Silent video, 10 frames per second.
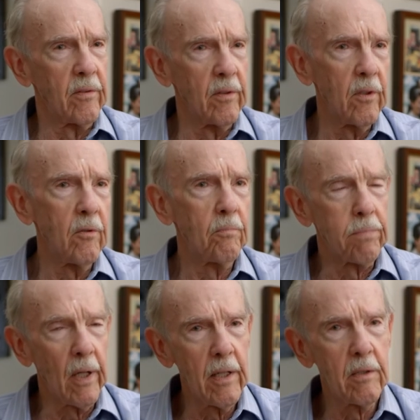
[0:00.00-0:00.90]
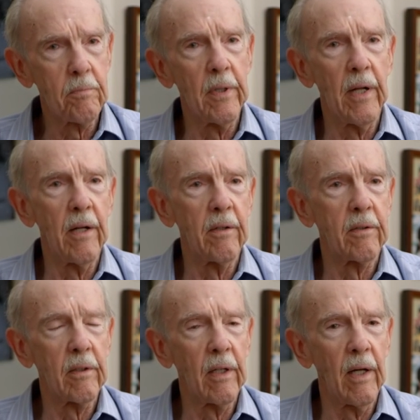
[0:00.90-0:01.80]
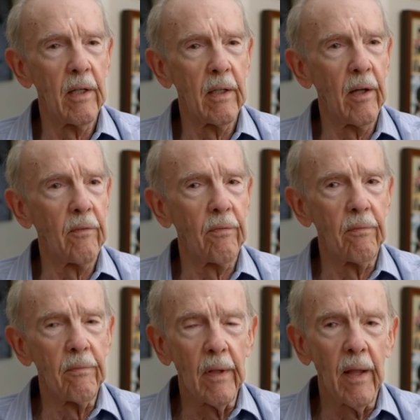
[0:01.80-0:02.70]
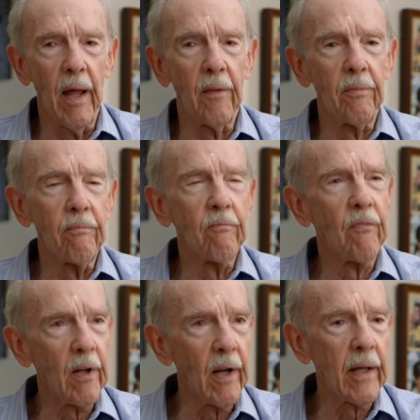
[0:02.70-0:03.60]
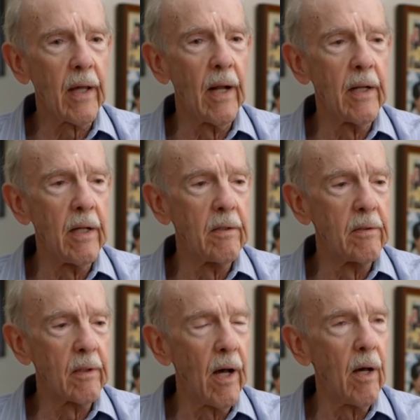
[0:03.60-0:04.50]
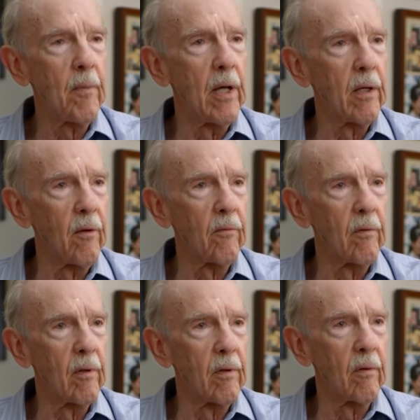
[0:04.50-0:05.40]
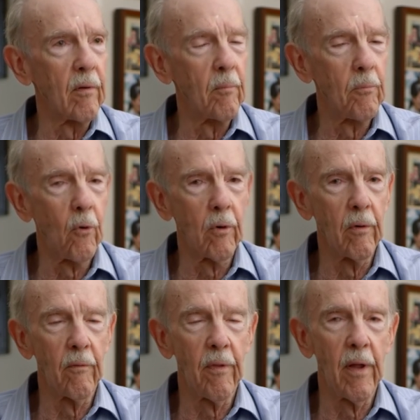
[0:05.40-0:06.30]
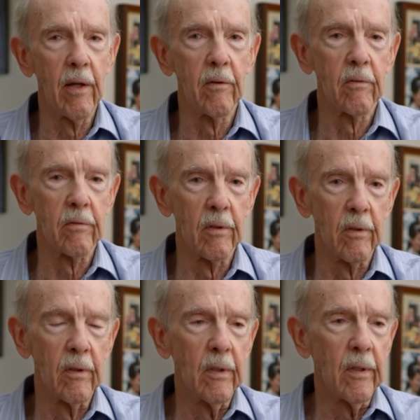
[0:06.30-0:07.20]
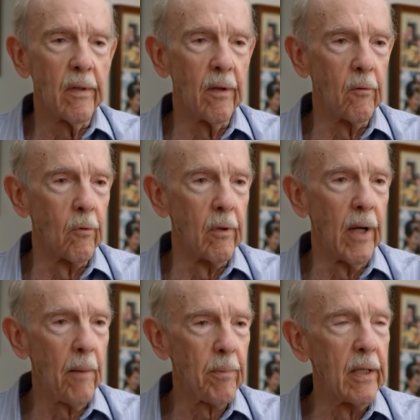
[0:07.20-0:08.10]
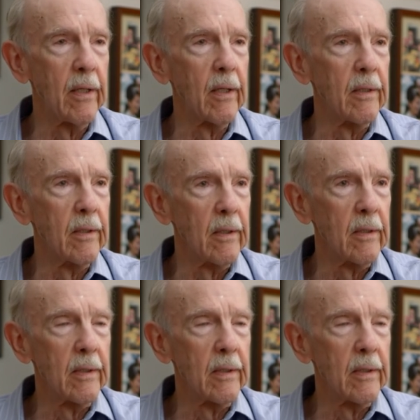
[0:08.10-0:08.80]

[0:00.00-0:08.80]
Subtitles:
the new Plainsman editor, I felt like I needed to comment on the important things that were happening in